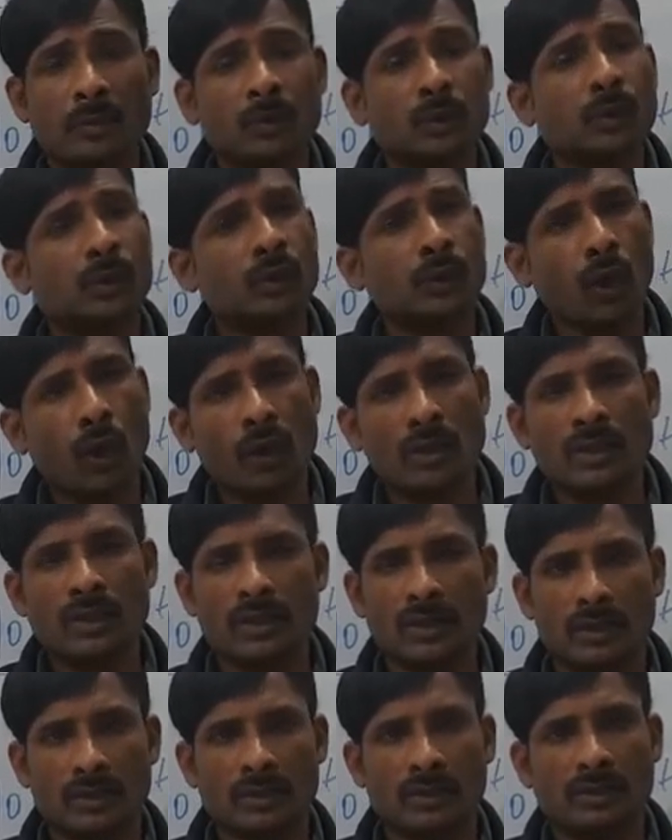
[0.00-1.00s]
who taught
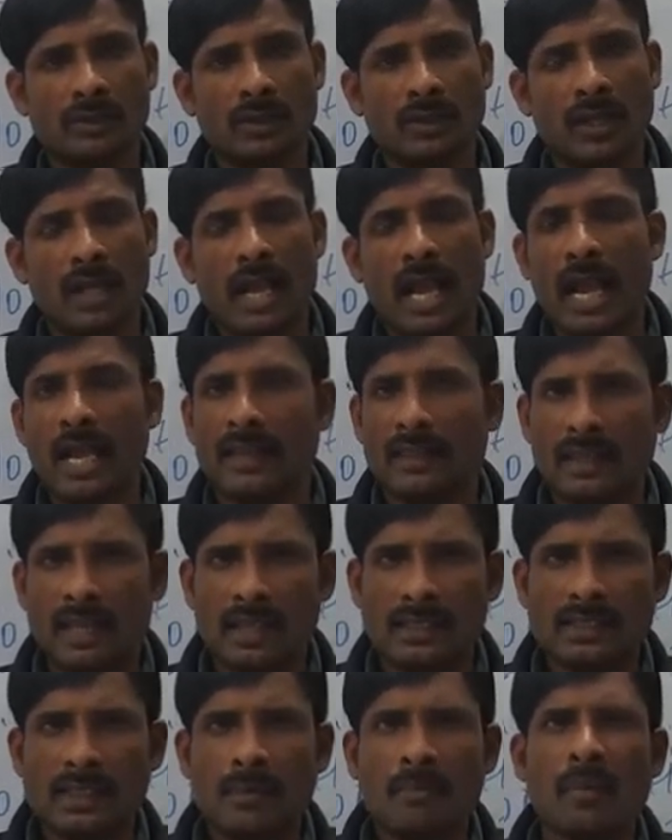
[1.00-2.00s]
her, and that
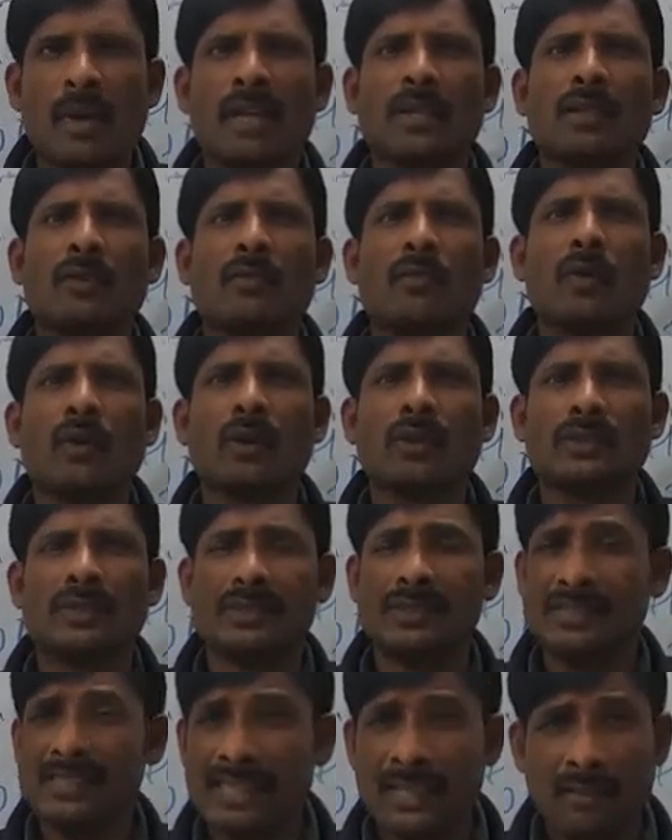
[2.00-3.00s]
time Madam was
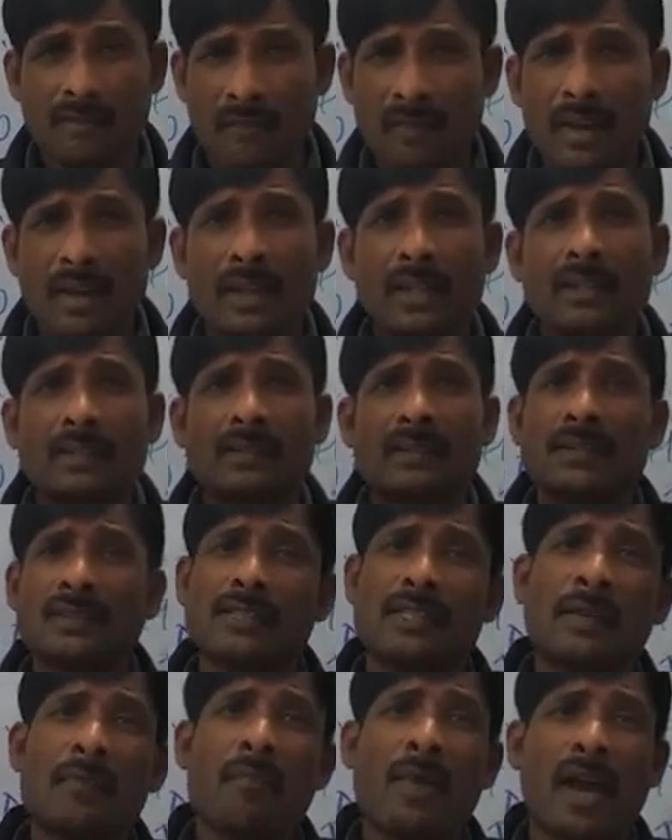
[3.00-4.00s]
feeling the
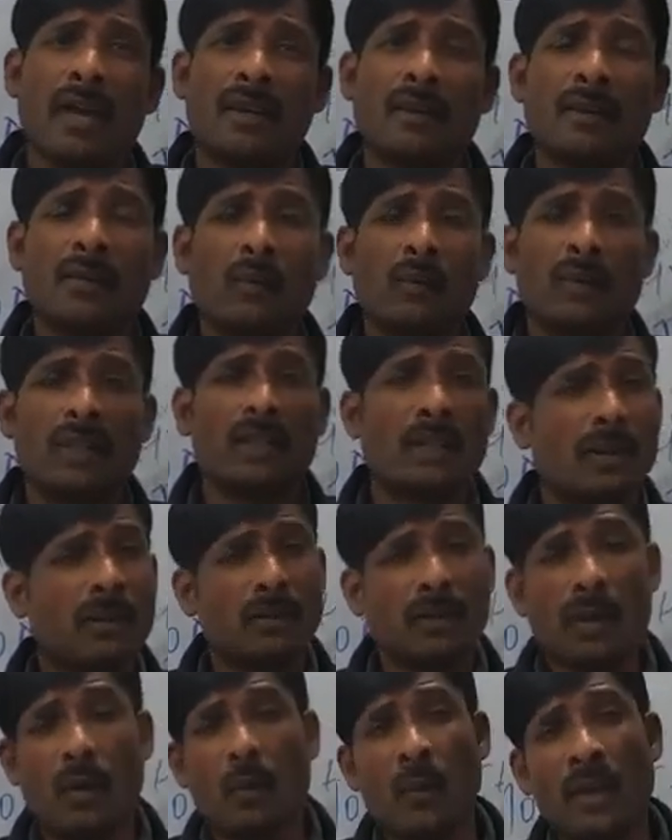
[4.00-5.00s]
same manner,
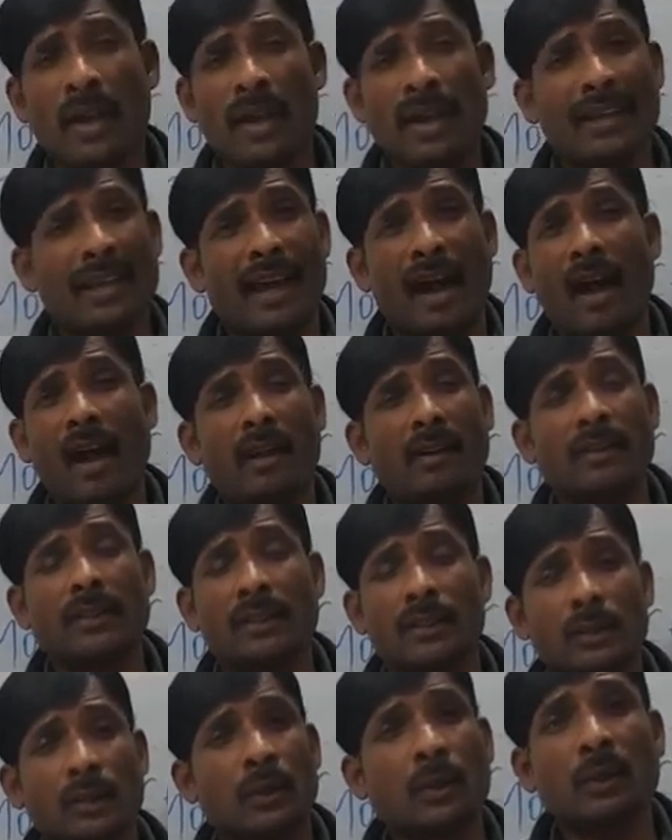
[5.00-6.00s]
the way an
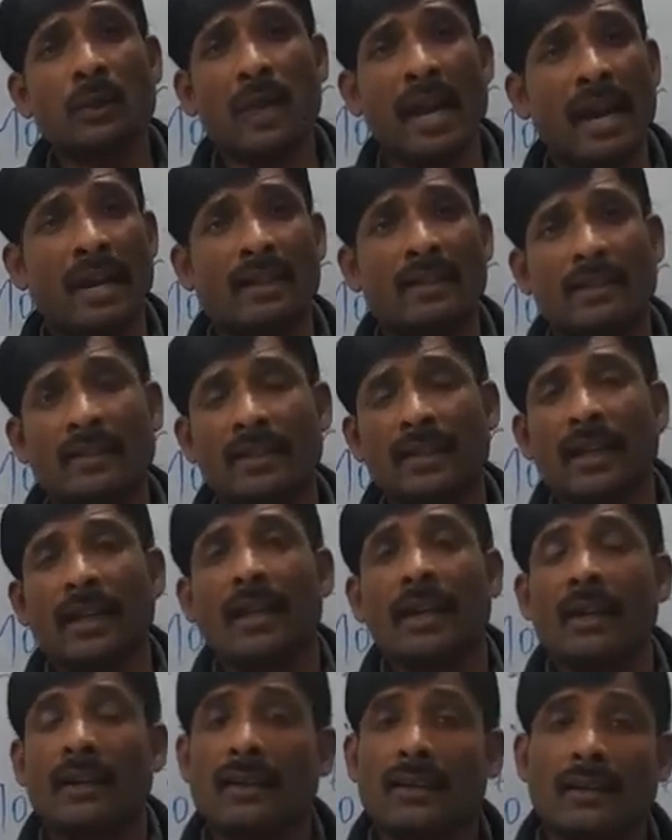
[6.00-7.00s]
artist look at
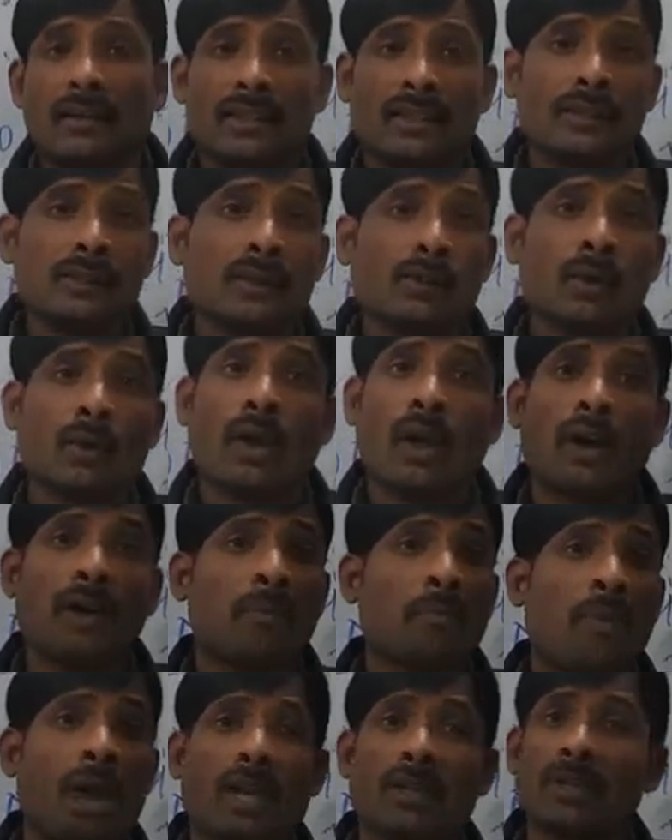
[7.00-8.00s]
his or her
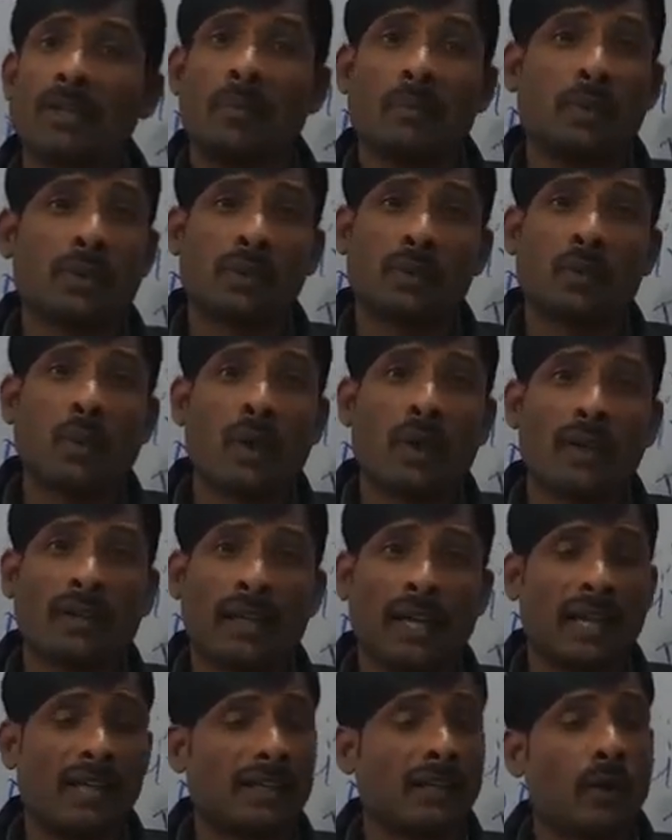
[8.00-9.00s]
masterpiece work
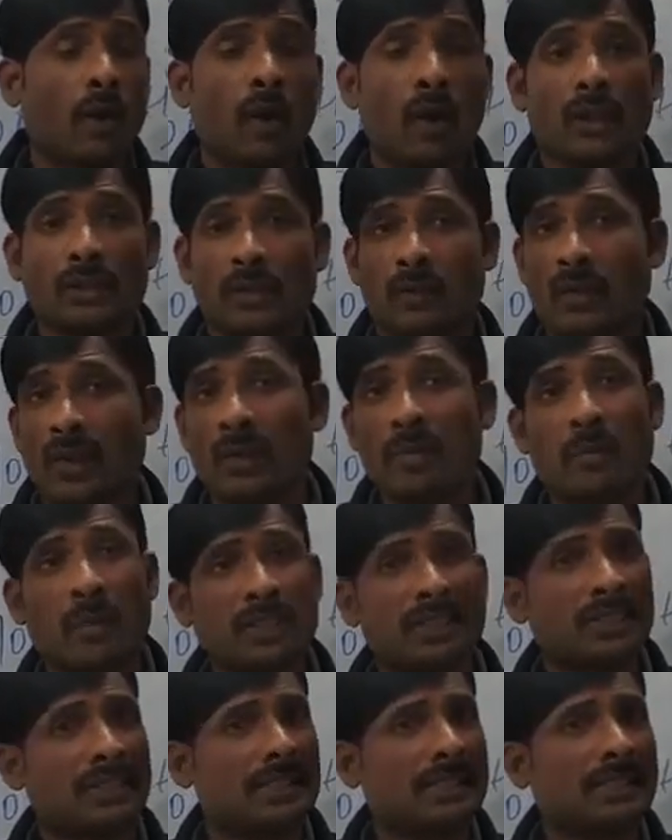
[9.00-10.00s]
and got very
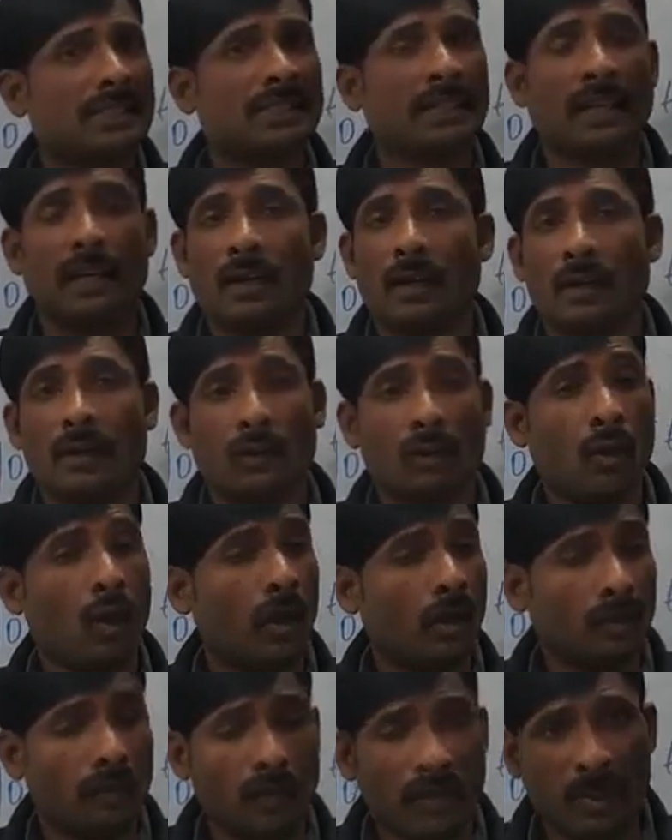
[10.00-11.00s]

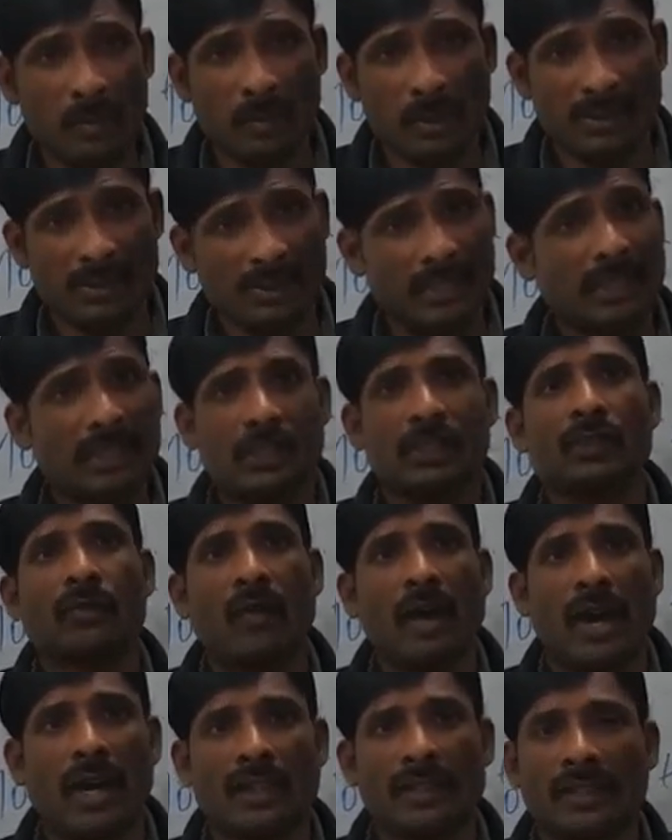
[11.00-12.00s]
much
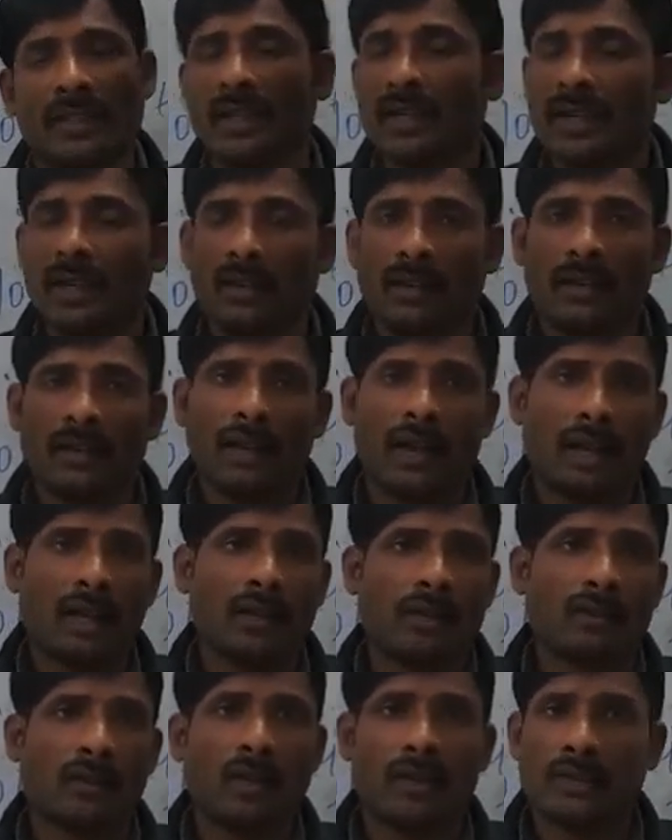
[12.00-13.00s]
satisfied
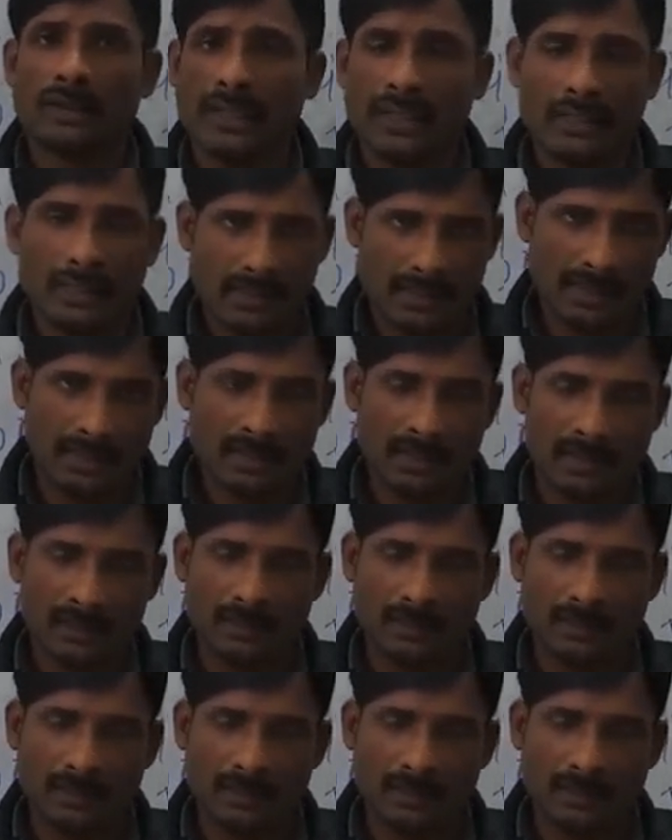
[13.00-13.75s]
and contented.